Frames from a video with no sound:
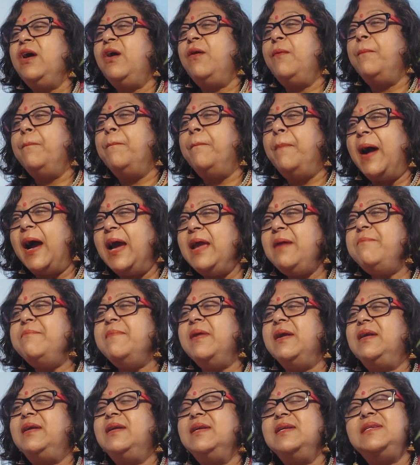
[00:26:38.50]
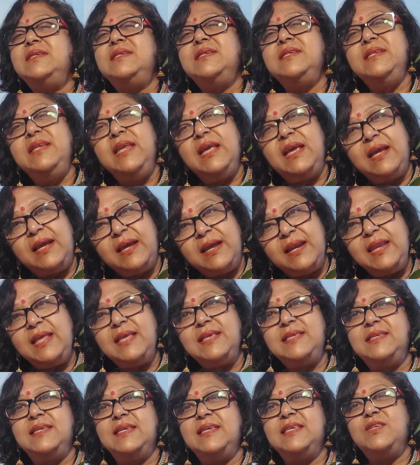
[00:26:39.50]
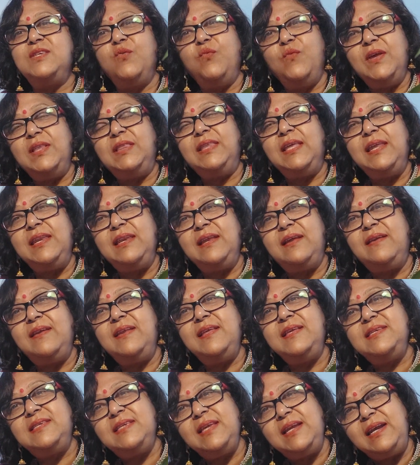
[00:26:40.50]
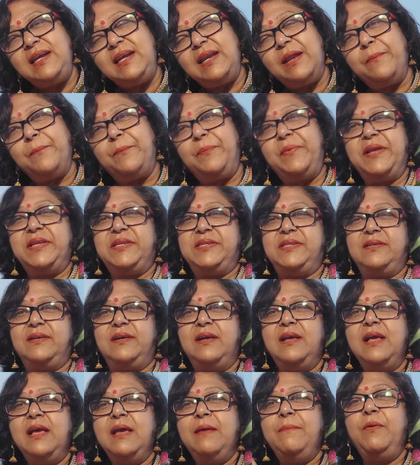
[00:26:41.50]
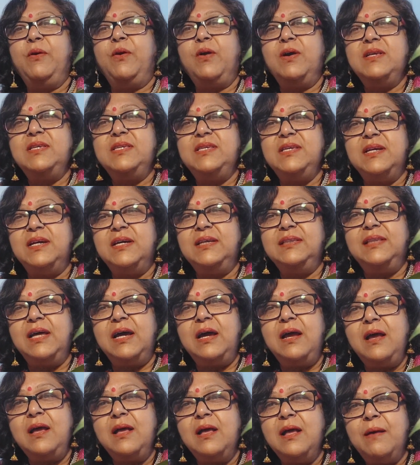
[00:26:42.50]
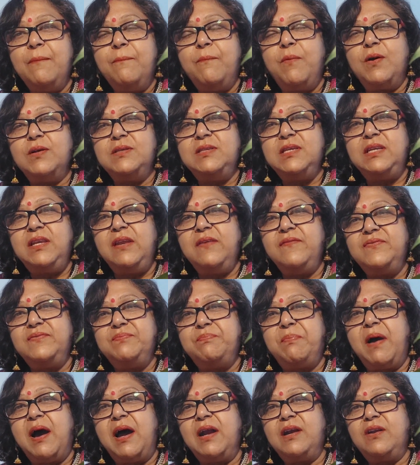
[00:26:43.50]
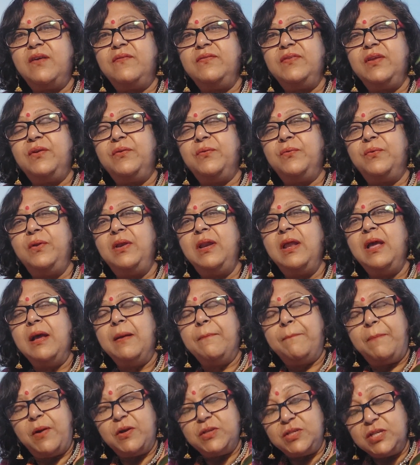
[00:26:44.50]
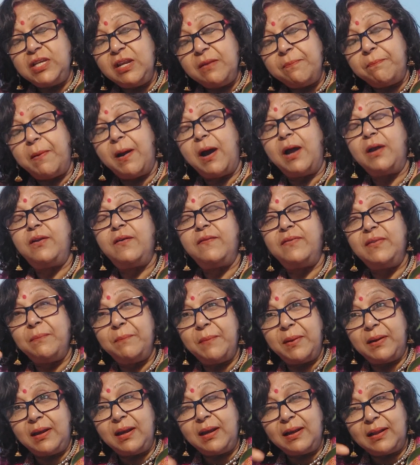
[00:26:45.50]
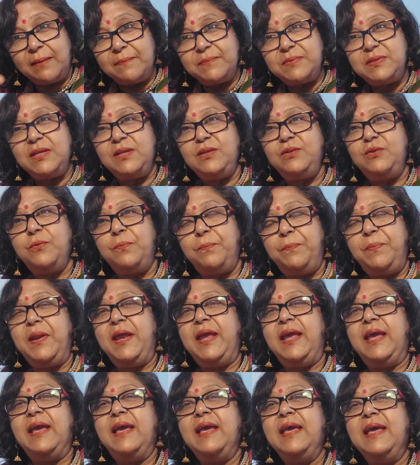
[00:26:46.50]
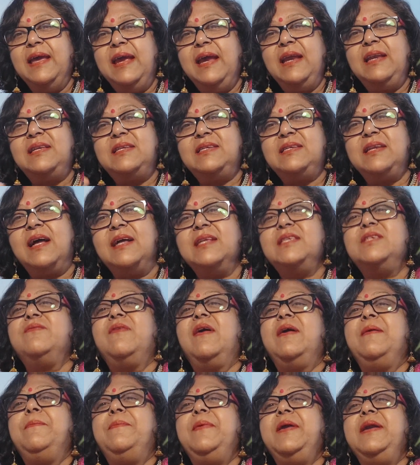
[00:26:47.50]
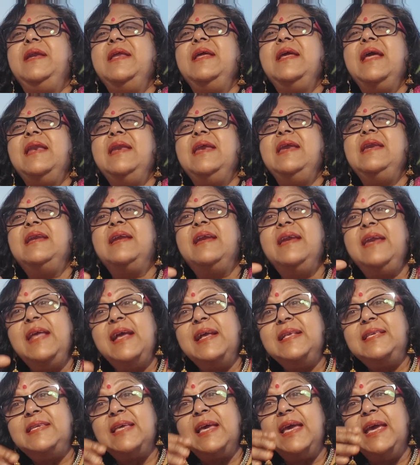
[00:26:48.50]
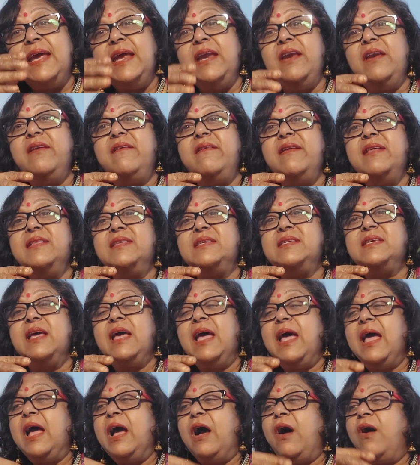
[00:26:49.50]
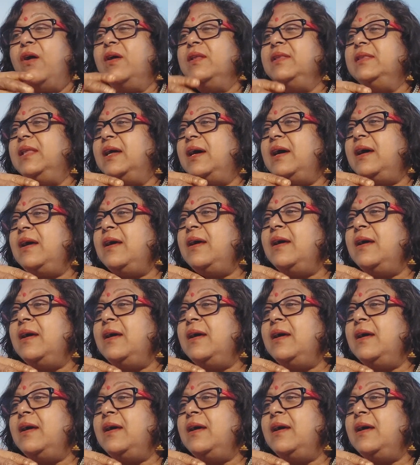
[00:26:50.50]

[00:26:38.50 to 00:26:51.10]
by metals decreases with increase in temperature, because here the positive part of the metal comes into play. It starts vibrating and it creates a hindrance on the